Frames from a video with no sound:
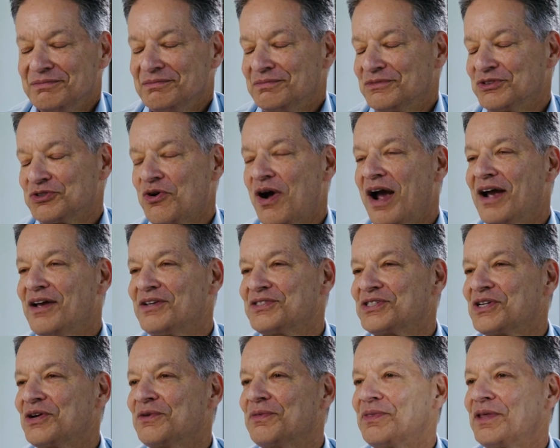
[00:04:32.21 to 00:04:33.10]

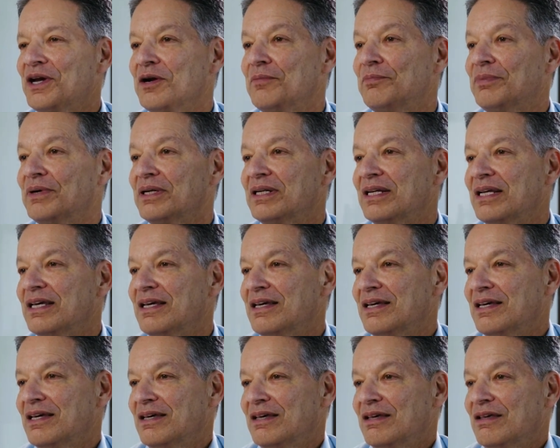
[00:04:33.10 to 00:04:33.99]
trials out there, but
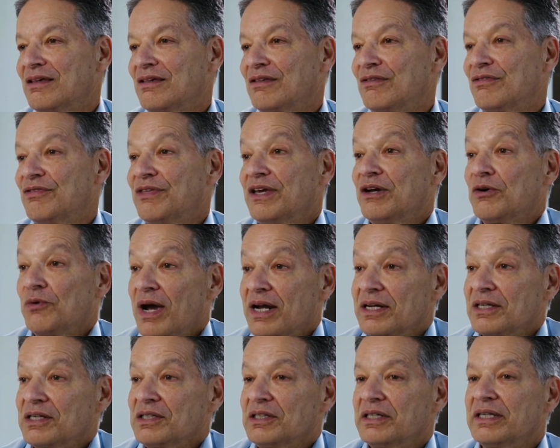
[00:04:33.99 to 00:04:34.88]

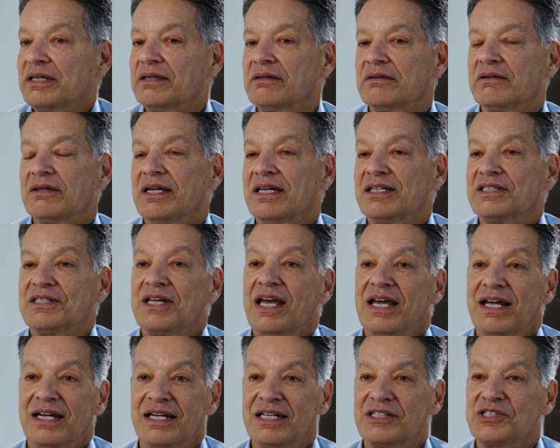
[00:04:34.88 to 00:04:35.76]
theoretically,
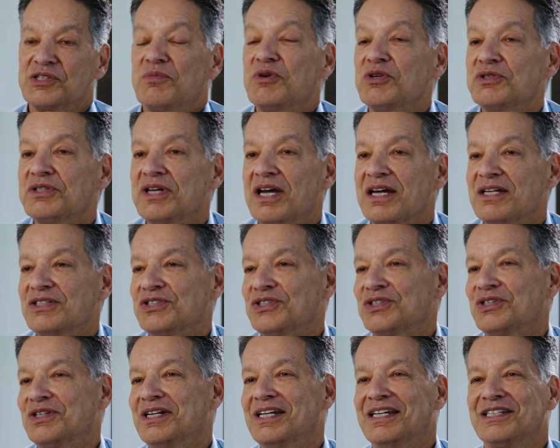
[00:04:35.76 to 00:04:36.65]
it is a
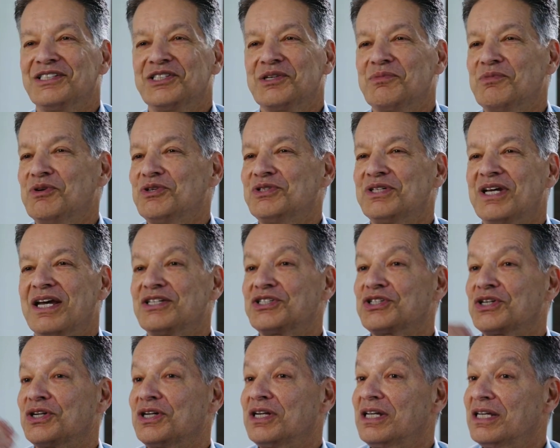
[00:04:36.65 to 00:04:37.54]
mutation. It's a
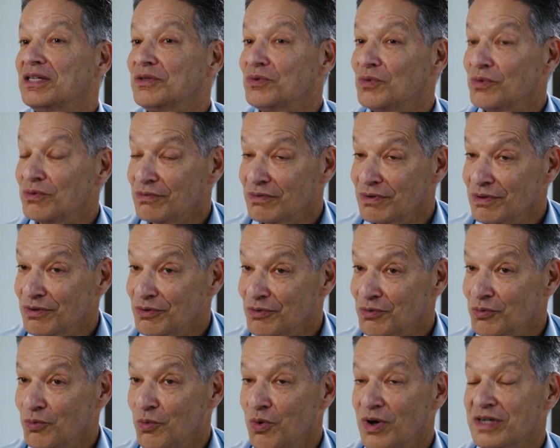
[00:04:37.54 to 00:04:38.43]
mutation in
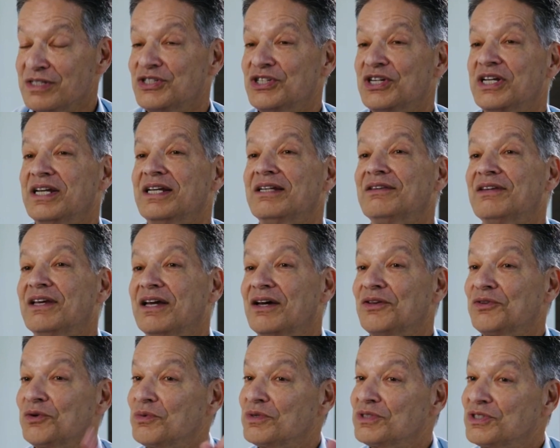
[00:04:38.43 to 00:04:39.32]
one gene, the
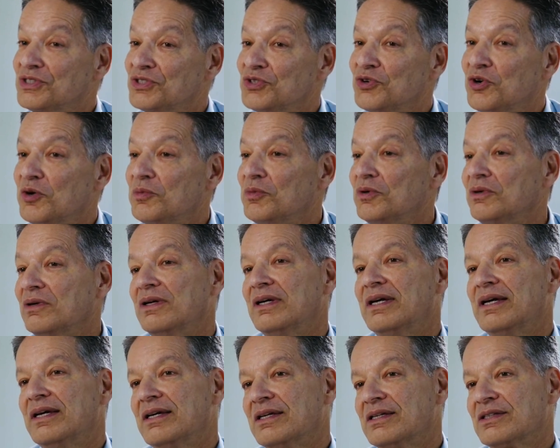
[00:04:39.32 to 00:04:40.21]
other one's normal.
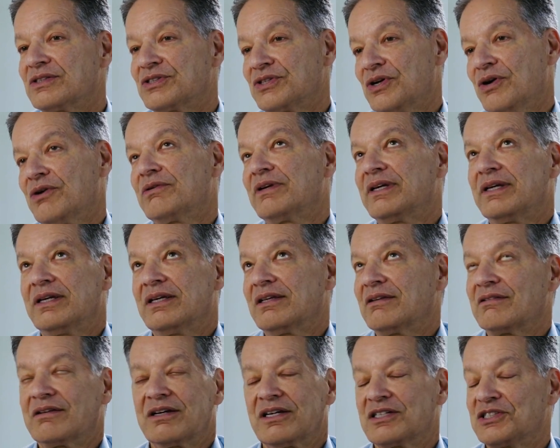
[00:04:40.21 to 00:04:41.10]
So
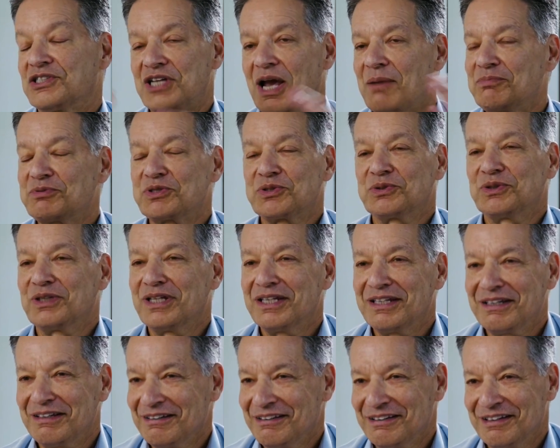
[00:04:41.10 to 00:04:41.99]

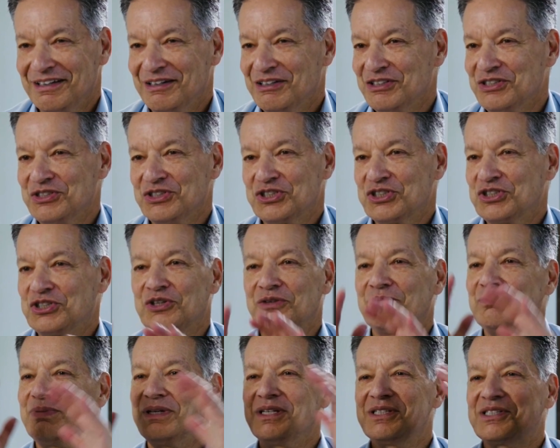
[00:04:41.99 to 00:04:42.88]
conceptually, it
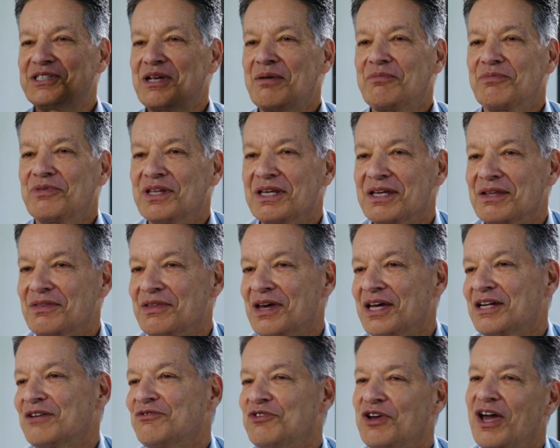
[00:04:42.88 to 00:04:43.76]
should be something
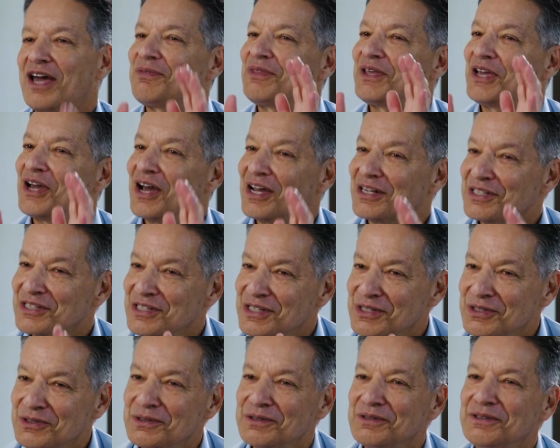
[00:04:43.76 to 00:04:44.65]
that if you had the
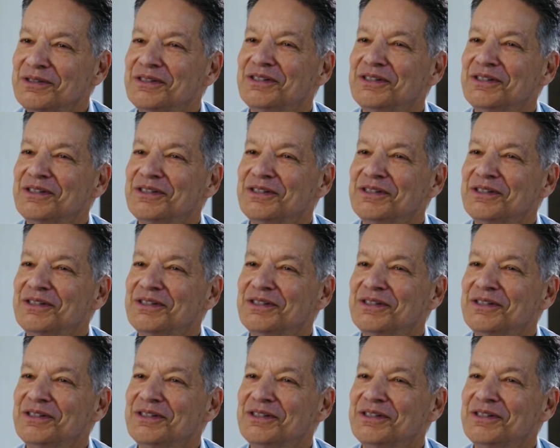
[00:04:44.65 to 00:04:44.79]
ideal